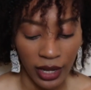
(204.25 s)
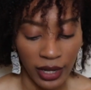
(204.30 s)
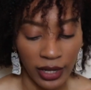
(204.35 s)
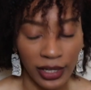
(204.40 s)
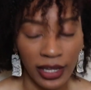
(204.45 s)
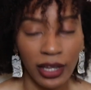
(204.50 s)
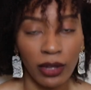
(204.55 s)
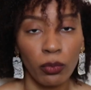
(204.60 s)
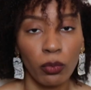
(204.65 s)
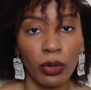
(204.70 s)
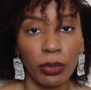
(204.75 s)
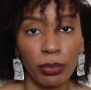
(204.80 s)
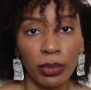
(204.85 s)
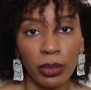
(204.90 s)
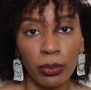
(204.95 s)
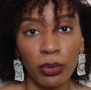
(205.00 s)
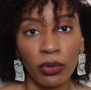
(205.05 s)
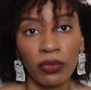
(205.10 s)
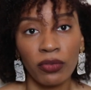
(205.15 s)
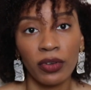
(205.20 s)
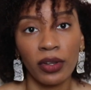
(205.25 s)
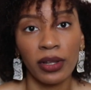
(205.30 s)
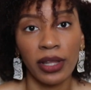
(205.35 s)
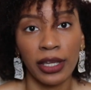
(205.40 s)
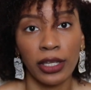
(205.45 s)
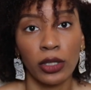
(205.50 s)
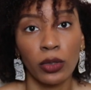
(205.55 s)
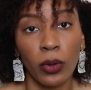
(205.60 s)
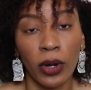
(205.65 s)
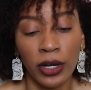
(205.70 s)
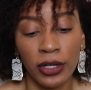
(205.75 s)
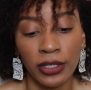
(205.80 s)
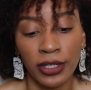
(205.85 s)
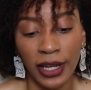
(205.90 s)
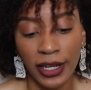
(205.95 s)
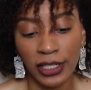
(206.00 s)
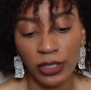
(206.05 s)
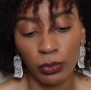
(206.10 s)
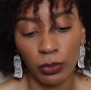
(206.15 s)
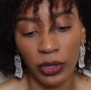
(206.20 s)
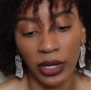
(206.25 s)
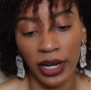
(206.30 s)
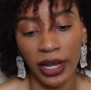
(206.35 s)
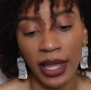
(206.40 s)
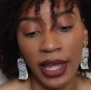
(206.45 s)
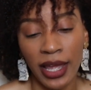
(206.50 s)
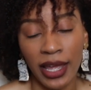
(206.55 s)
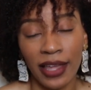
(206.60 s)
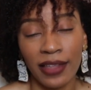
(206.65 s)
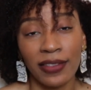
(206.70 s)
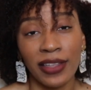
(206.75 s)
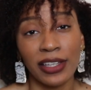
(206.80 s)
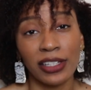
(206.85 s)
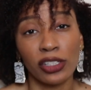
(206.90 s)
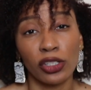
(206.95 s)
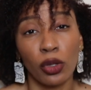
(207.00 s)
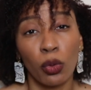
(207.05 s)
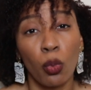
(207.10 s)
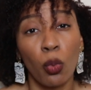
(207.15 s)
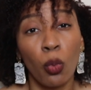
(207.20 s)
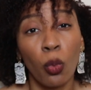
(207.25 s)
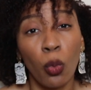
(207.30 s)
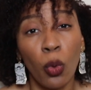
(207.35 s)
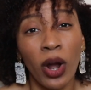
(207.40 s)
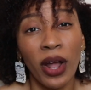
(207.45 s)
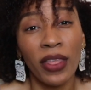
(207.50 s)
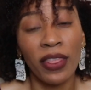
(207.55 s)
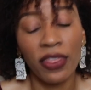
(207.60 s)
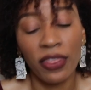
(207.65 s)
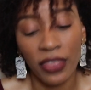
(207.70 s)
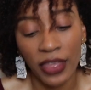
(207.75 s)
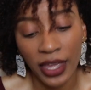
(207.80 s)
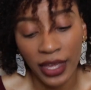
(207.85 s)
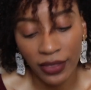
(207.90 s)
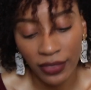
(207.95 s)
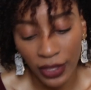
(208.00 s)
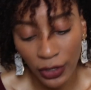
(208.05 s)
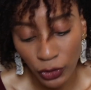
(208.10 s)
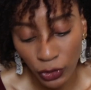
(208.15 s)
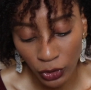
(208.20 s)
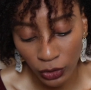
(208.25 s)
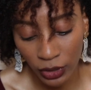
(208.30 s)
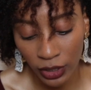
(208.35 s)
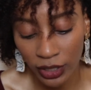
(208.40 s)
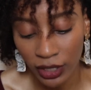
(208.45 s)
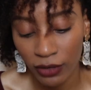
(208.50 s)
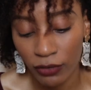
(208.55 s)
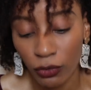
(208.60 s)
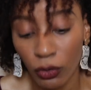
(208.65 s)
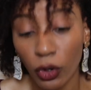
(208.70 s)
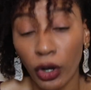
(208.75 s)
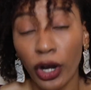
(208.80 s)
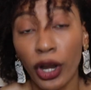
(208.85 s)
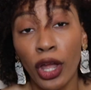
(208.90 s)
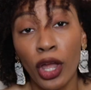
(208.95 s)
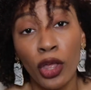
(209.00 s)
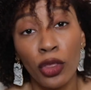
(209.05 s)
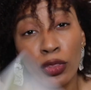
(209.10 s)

Again, when people feel like you are desperate, and that's the one thing that you're looking for,